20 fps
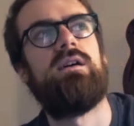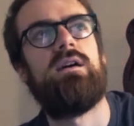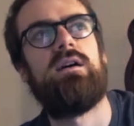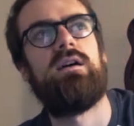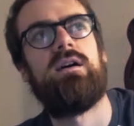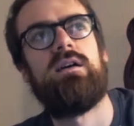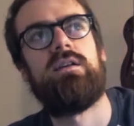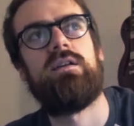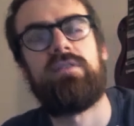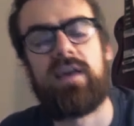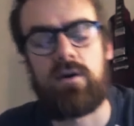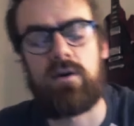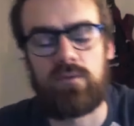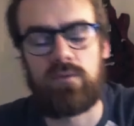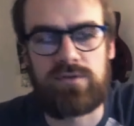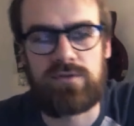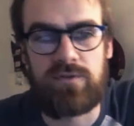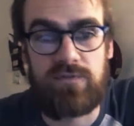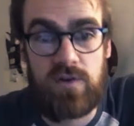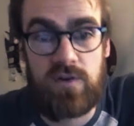So that was
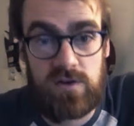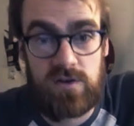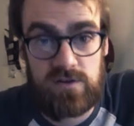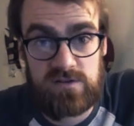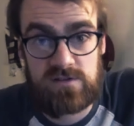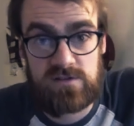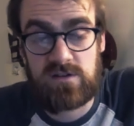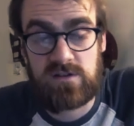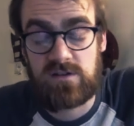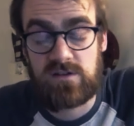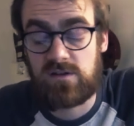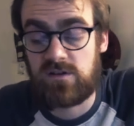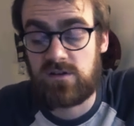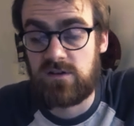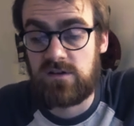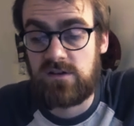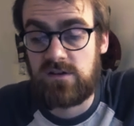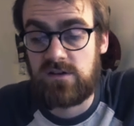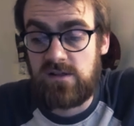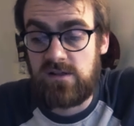the first
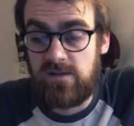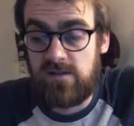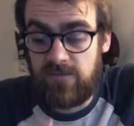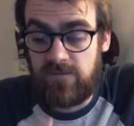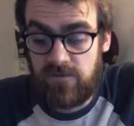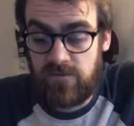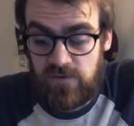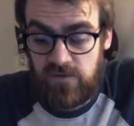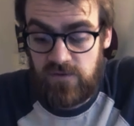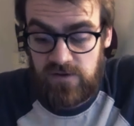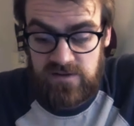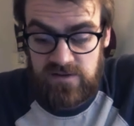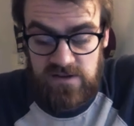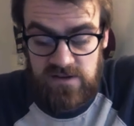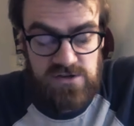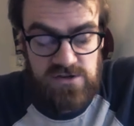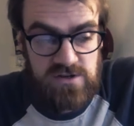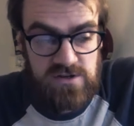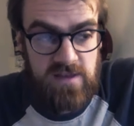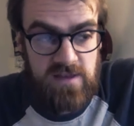
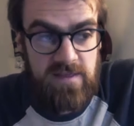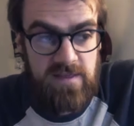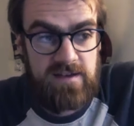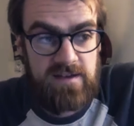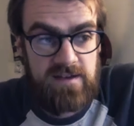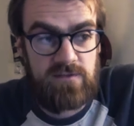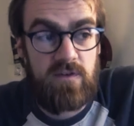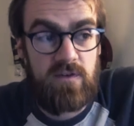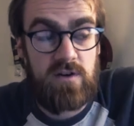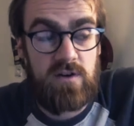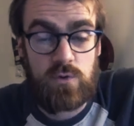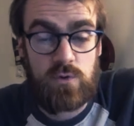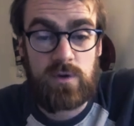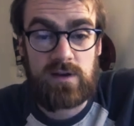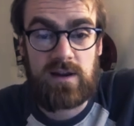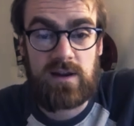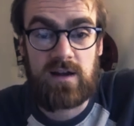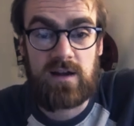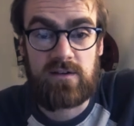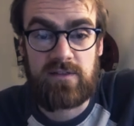session, and then very
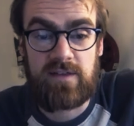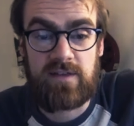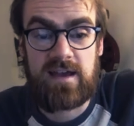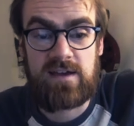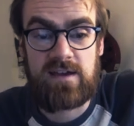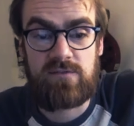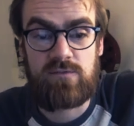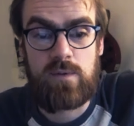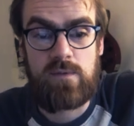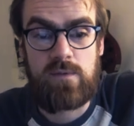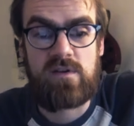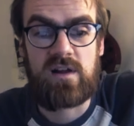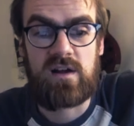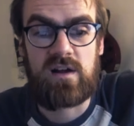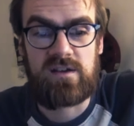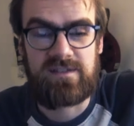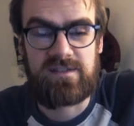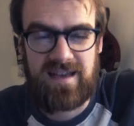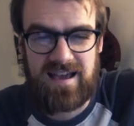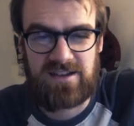quickly after that, we
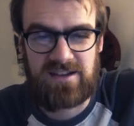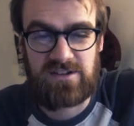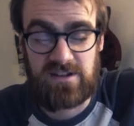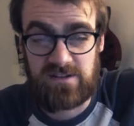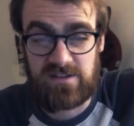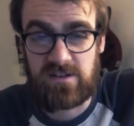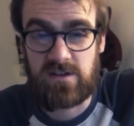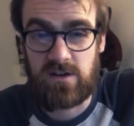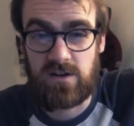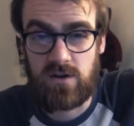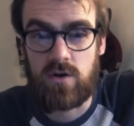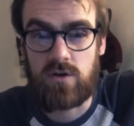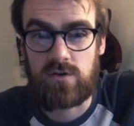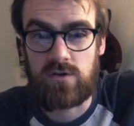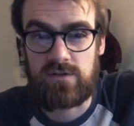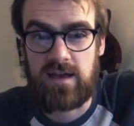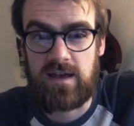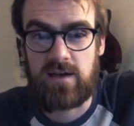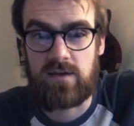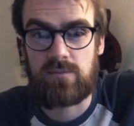realised actually it's going to lock
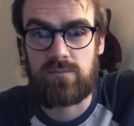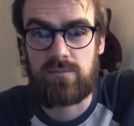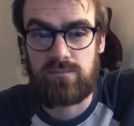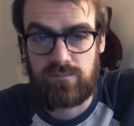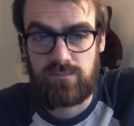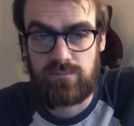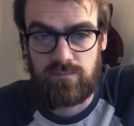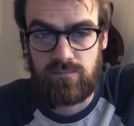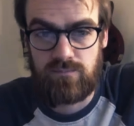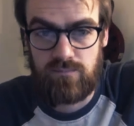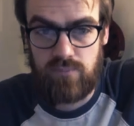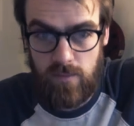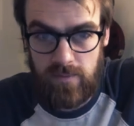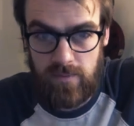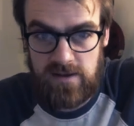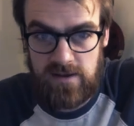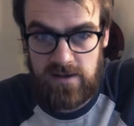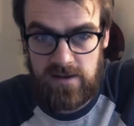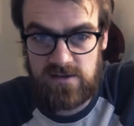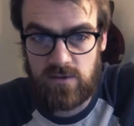down
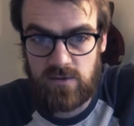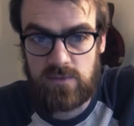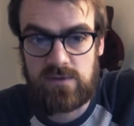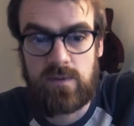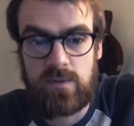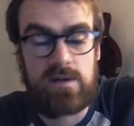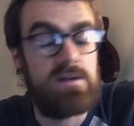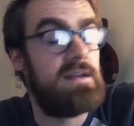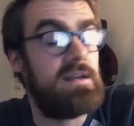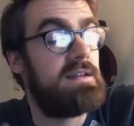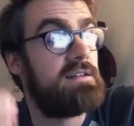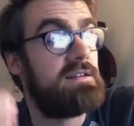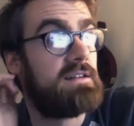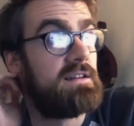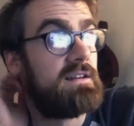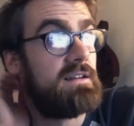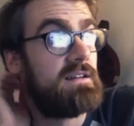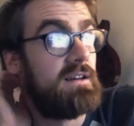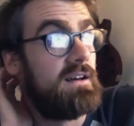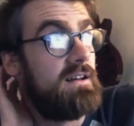properly. So we went
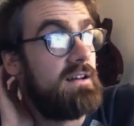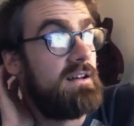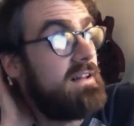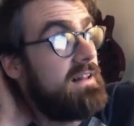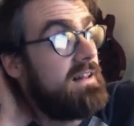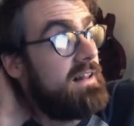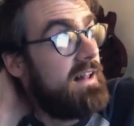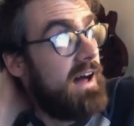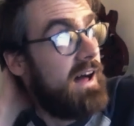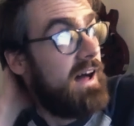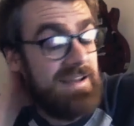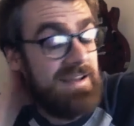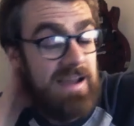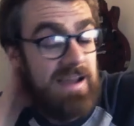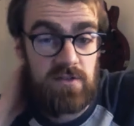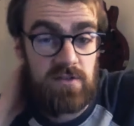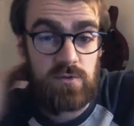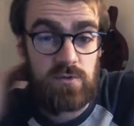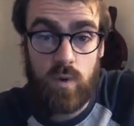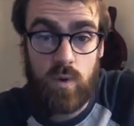into. I
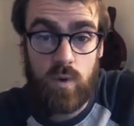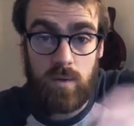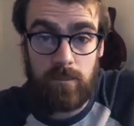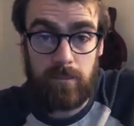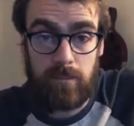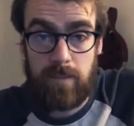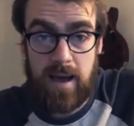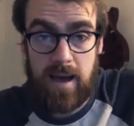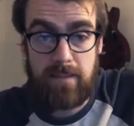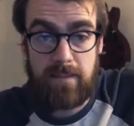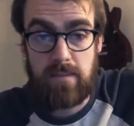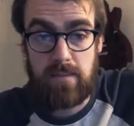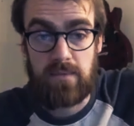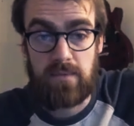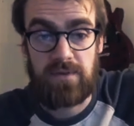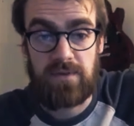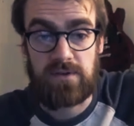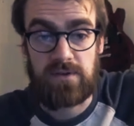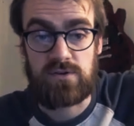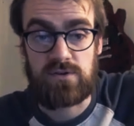gathered what band members
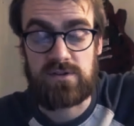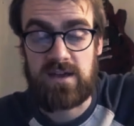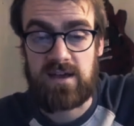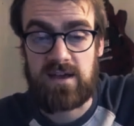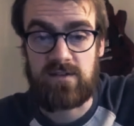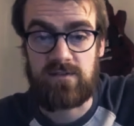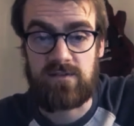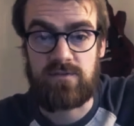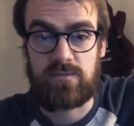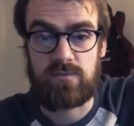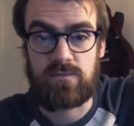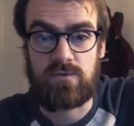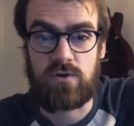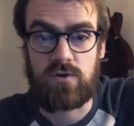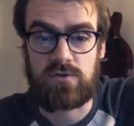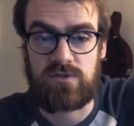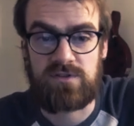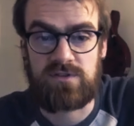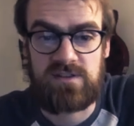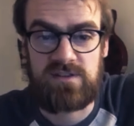I could get from across
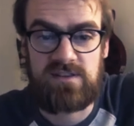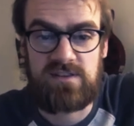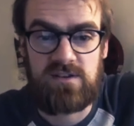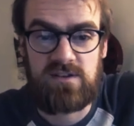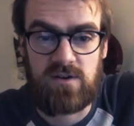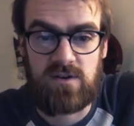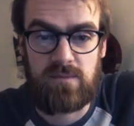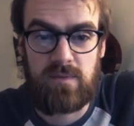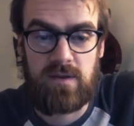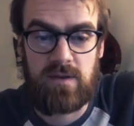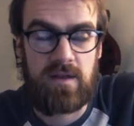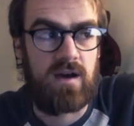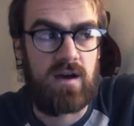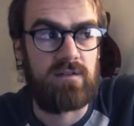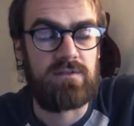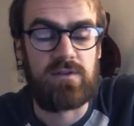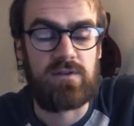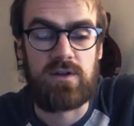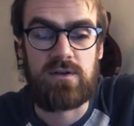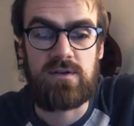the city on a Monday
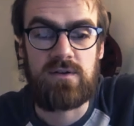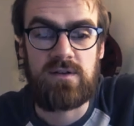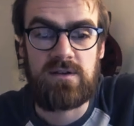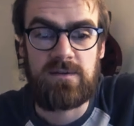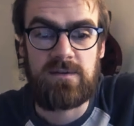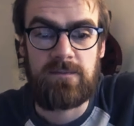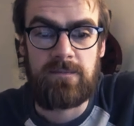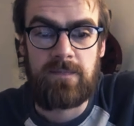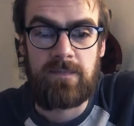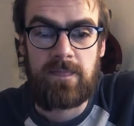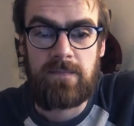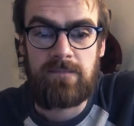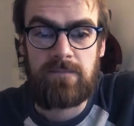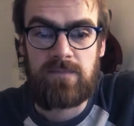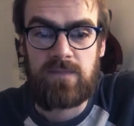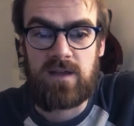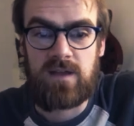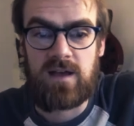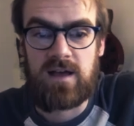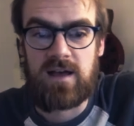afternoon,
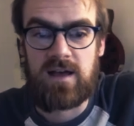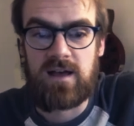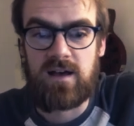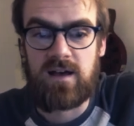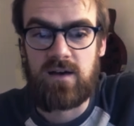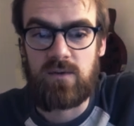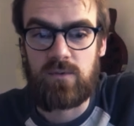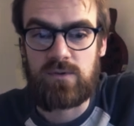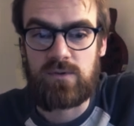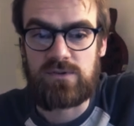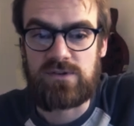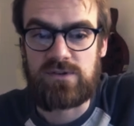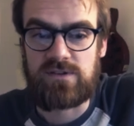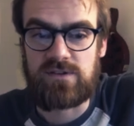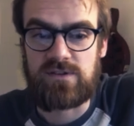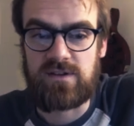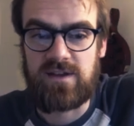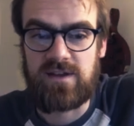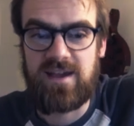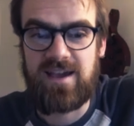which
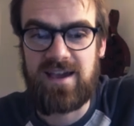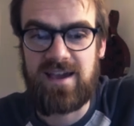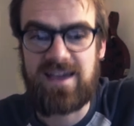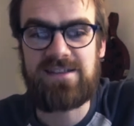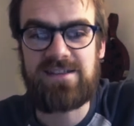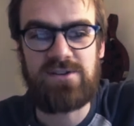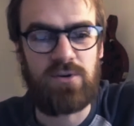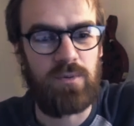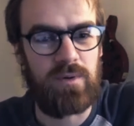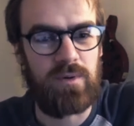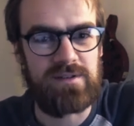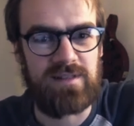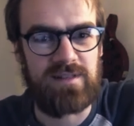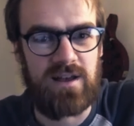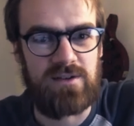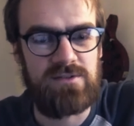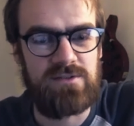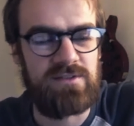isn't always loads. They